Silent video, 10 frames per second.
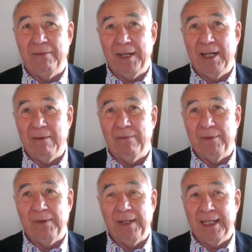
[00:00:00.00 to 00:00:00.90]
very
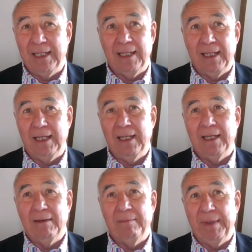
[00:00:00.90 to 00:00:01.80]
helpful. And the
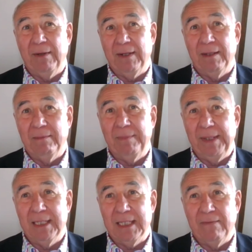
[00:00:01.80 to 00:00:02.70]
borough
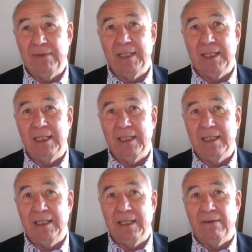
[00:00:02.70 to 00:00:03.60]
being 17
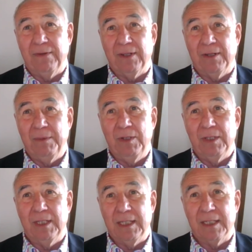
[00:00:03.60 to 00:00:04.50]
different
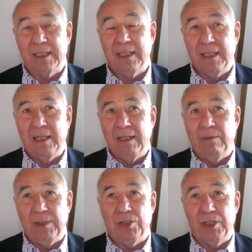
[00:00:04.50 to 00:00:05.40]
communities,
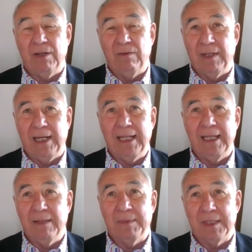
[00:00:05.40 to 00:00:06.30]
which don't
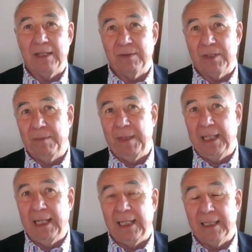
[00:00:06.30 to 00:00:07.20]
lend themselves to be
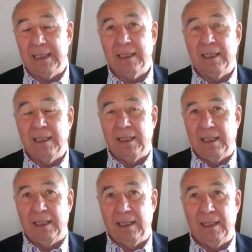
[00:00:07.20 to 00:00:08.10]
linked
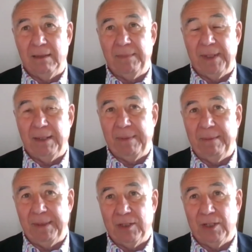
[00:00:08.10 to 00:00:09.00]
by
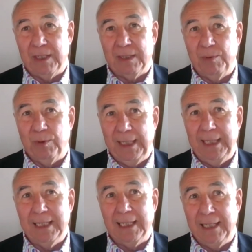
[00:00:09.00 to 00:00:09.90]
public transport
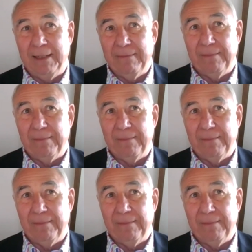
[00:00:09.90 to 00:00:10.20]
easily,